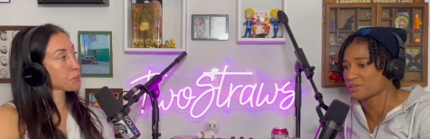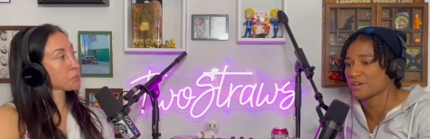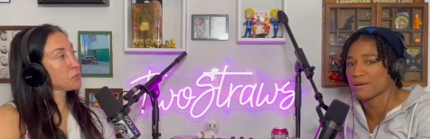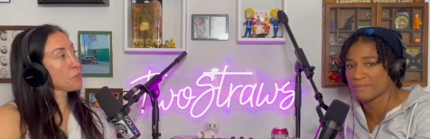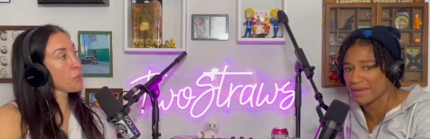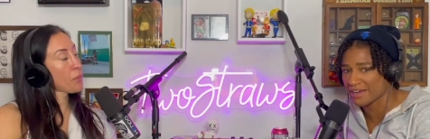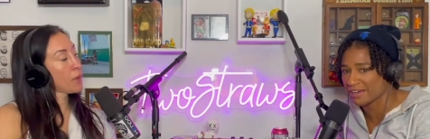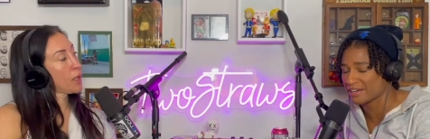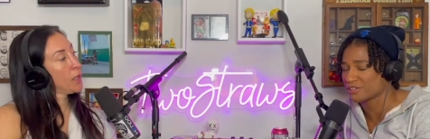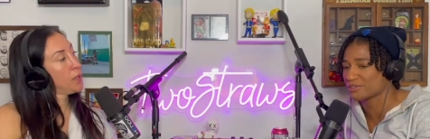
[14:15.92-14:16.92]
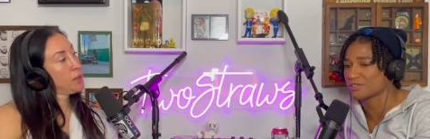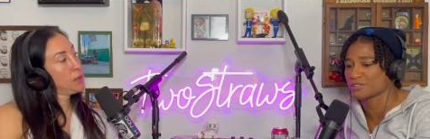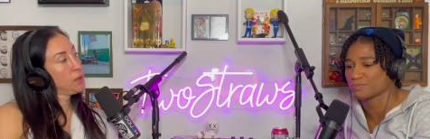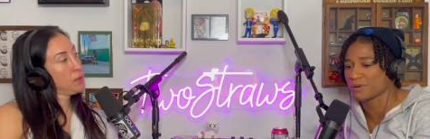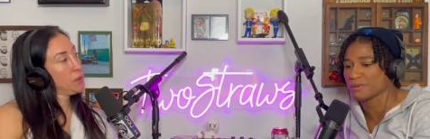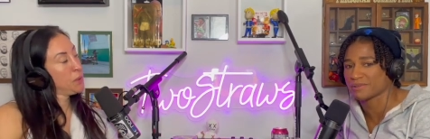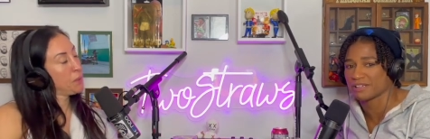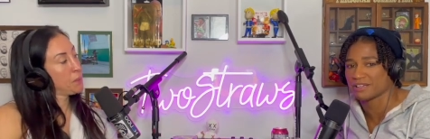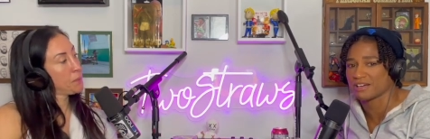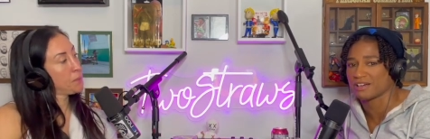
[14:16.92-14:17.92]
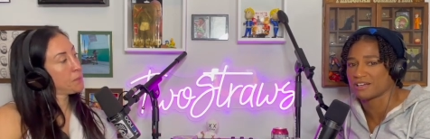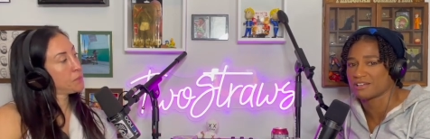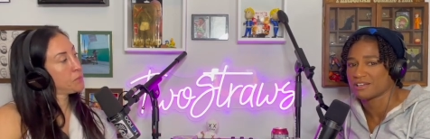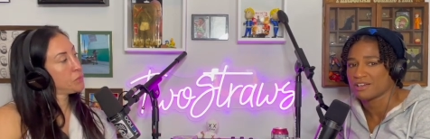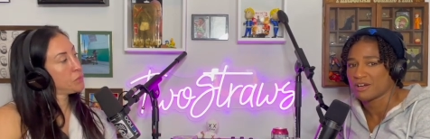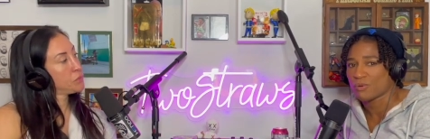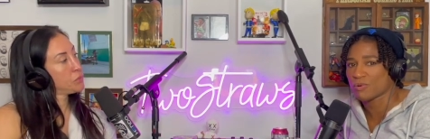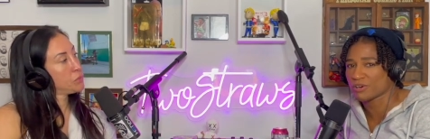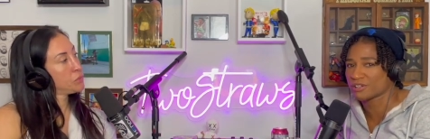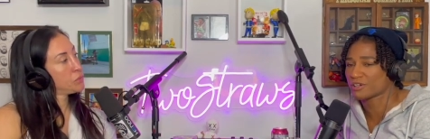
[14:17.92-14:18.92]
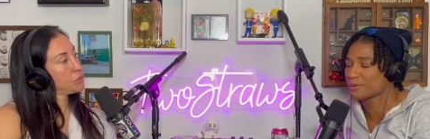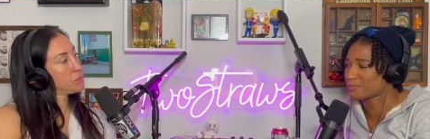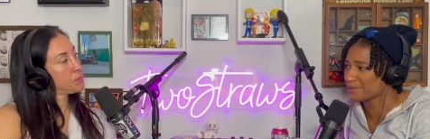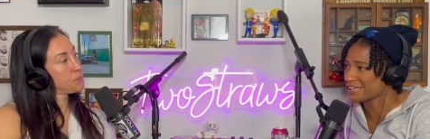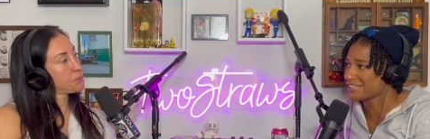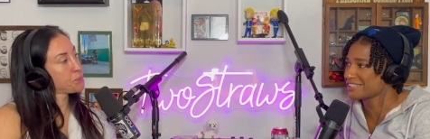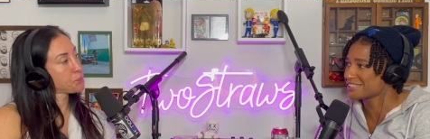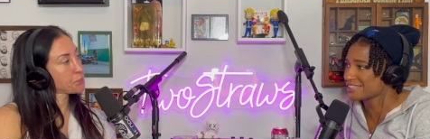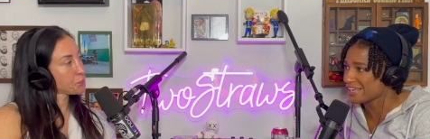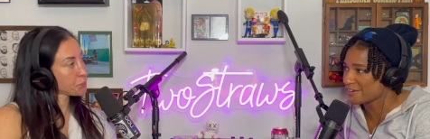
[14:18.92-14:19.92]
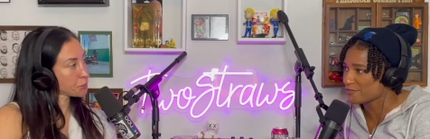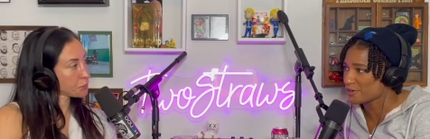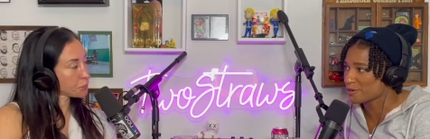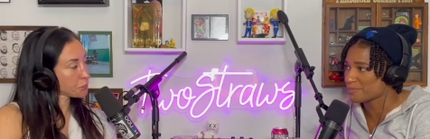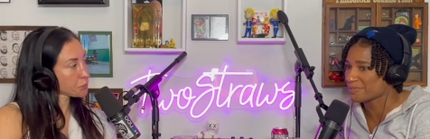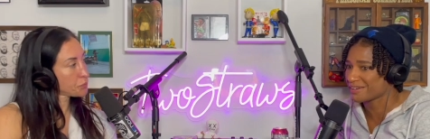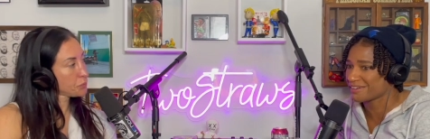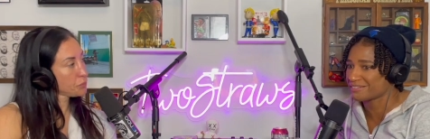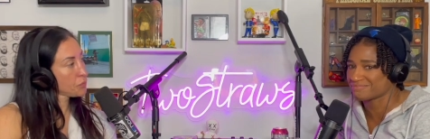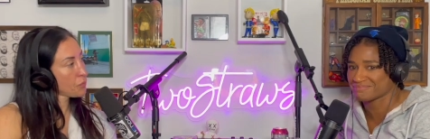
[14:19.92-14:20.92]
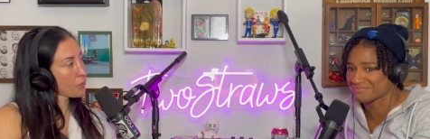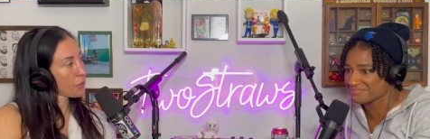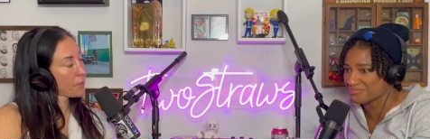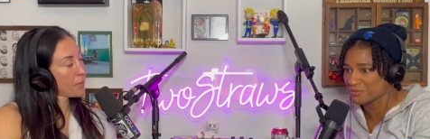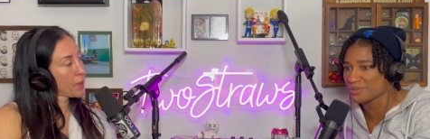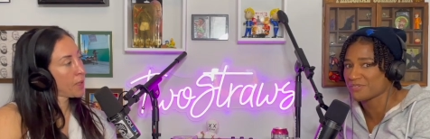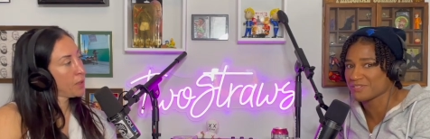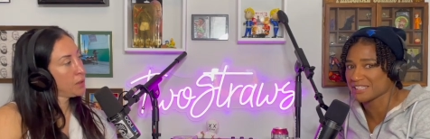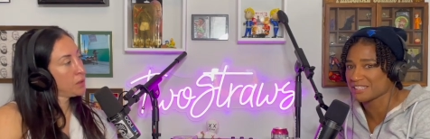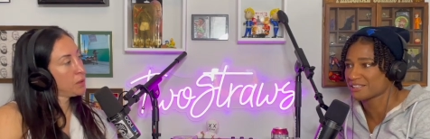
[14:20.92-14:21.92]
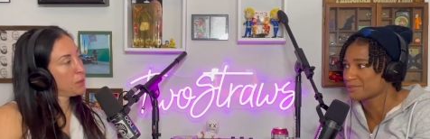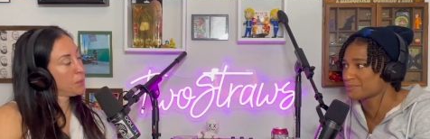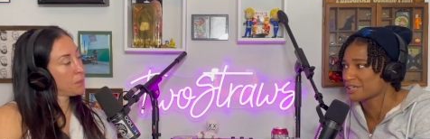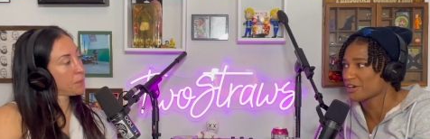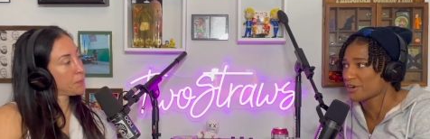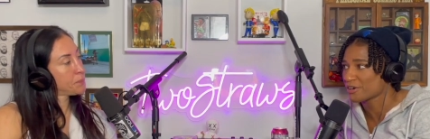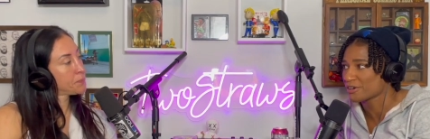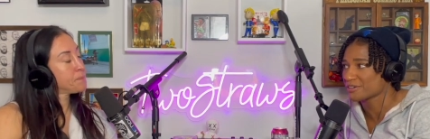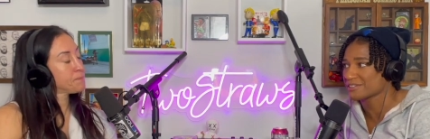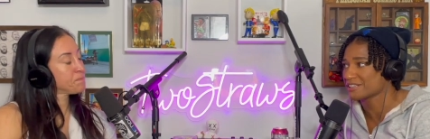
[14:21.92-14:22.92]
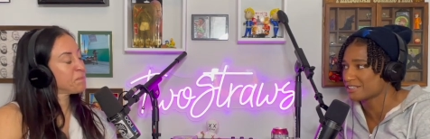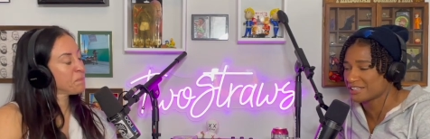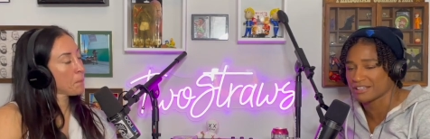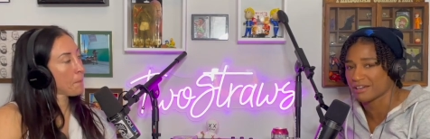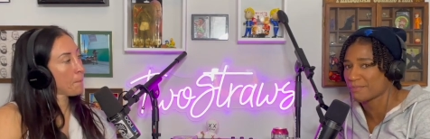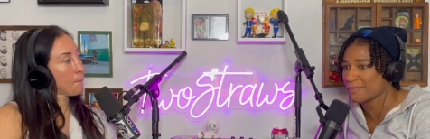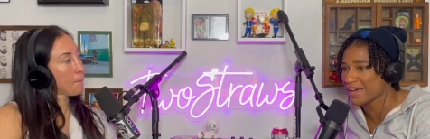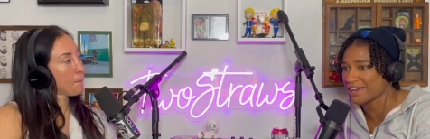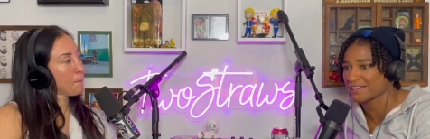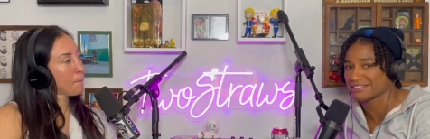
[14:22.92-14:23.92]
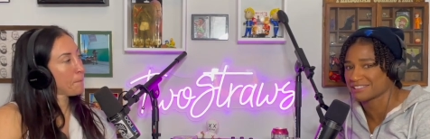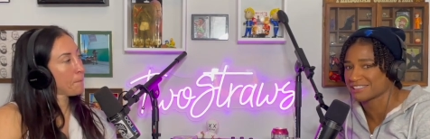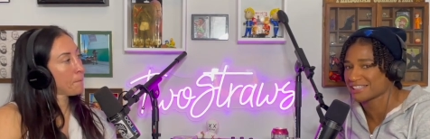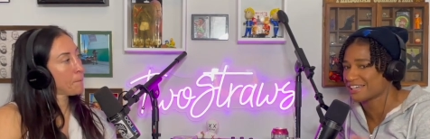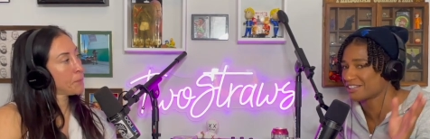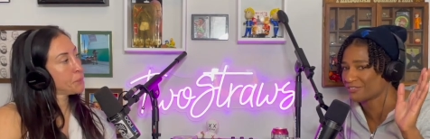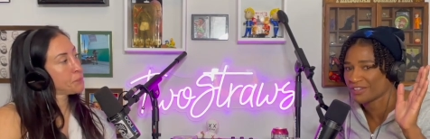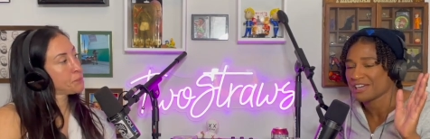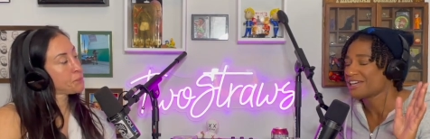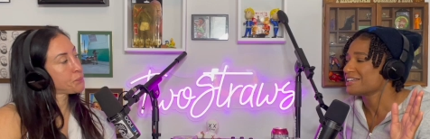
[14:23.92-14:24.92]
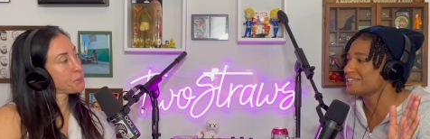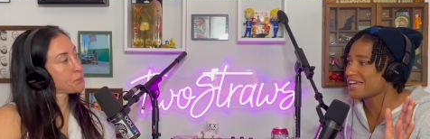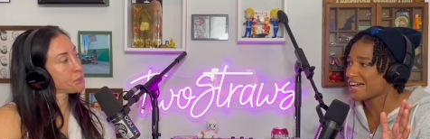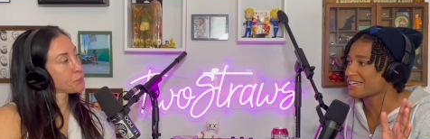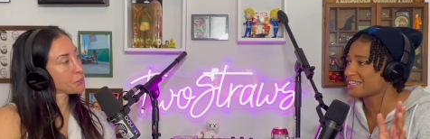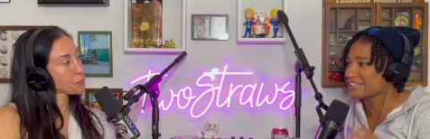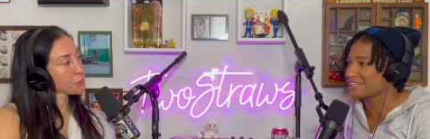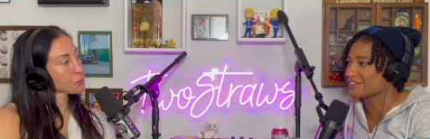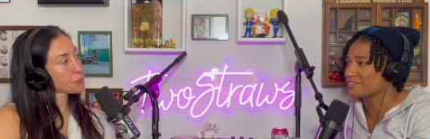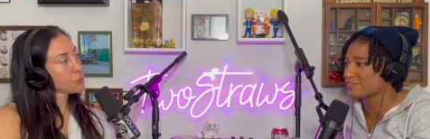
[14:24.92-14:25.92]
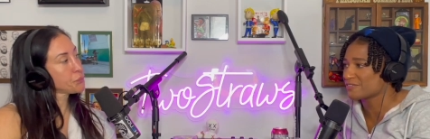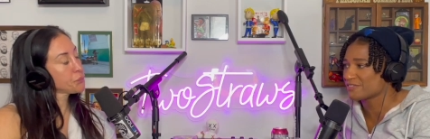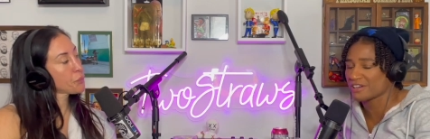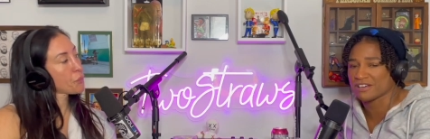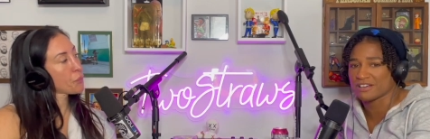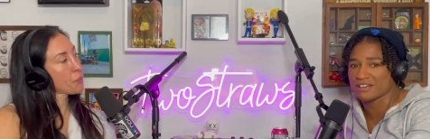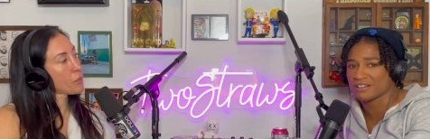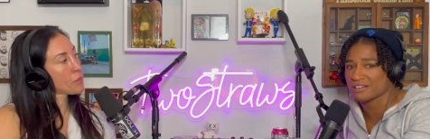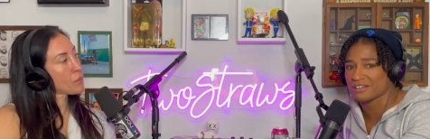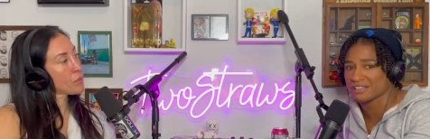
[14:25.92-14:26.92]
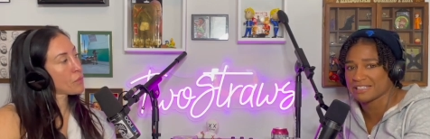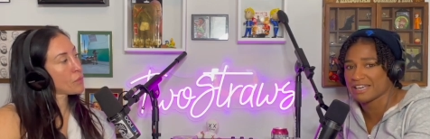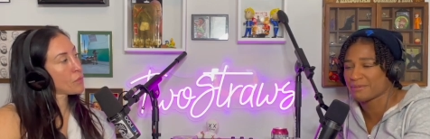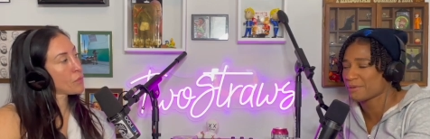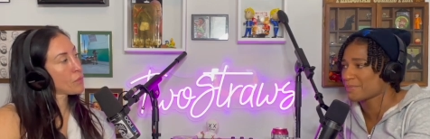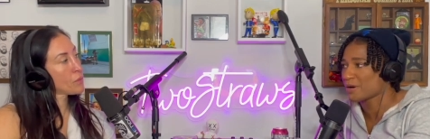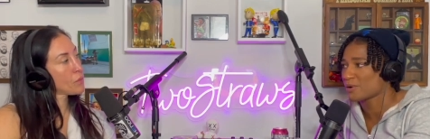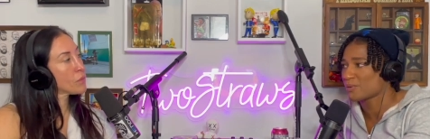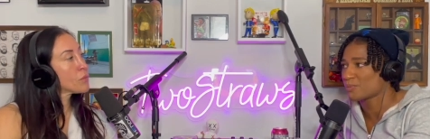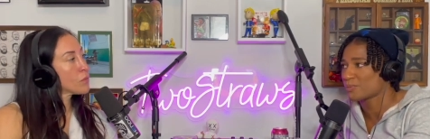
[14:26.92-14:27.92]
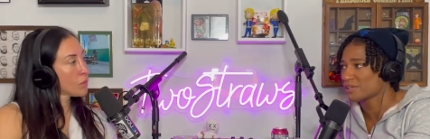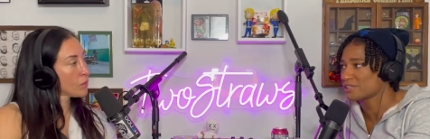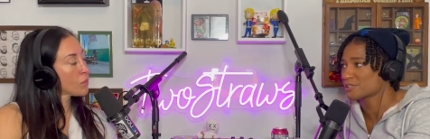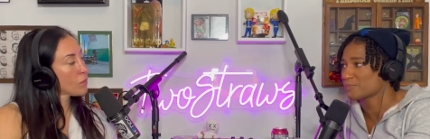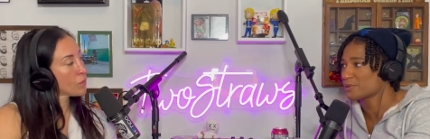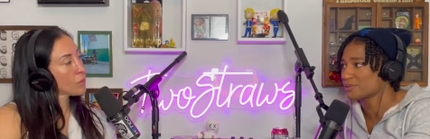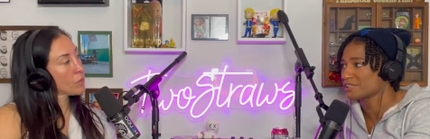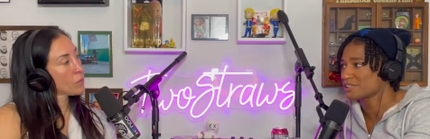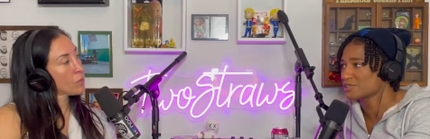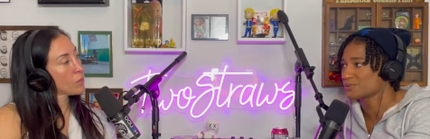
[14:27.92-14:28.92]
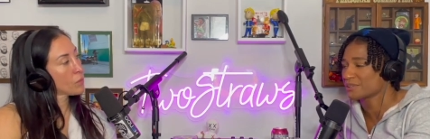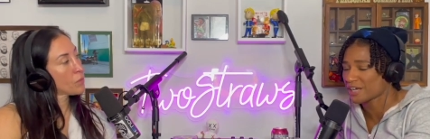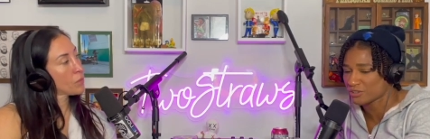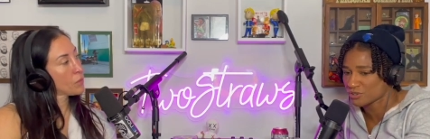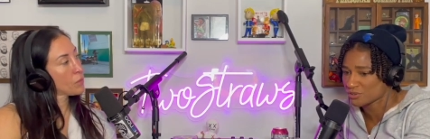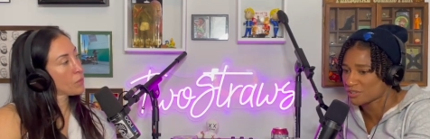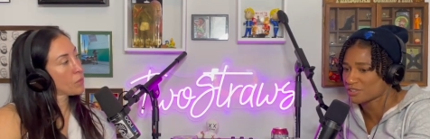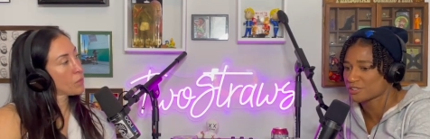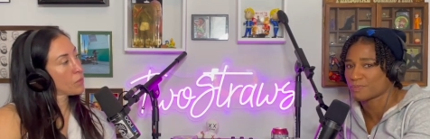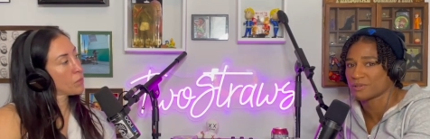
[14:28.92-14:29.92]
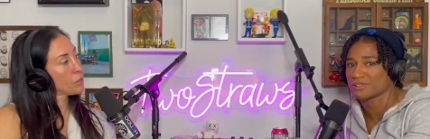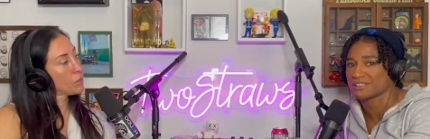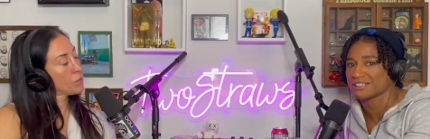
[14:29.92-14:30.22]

Speaker 1: come back. I know he's probably uh, working on playing it safer, but we've seen him get hurt and then come back and just kind of not give uh, a damn about what his opponent is doing, how strong his opponent